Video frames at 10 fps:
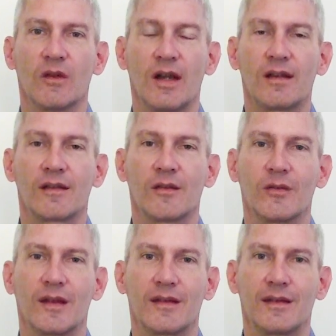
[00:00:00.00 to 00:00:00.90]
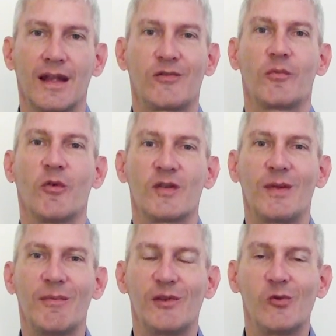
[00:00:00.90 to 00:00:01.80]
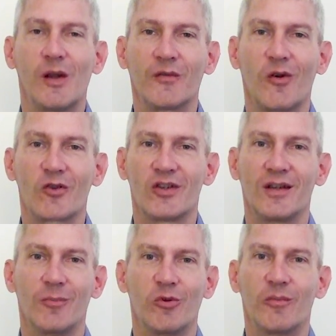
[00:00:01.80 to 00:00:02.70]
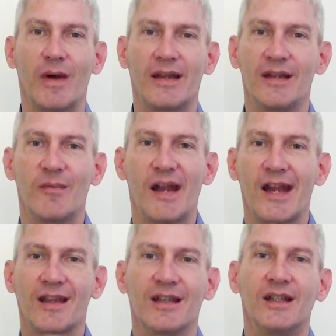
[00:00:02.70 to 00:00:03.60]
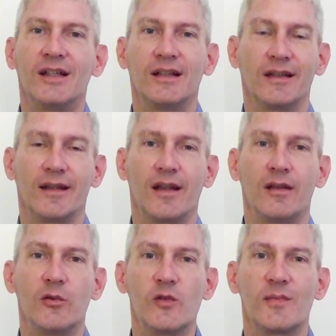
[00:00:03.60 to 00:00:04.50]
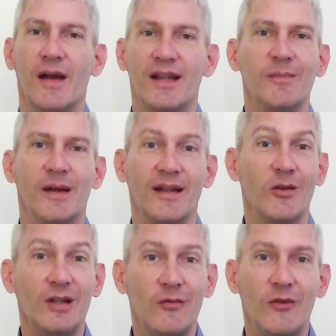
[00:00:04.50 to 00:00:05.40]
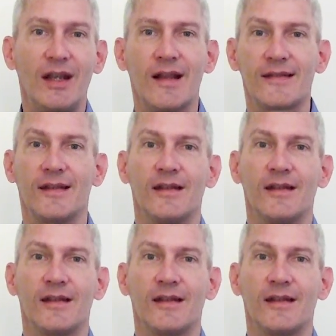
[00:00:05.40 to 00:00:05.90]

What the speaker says: right? So that's what most people do, unfortunately. They put money in the bank and they lose money, but they don't even realize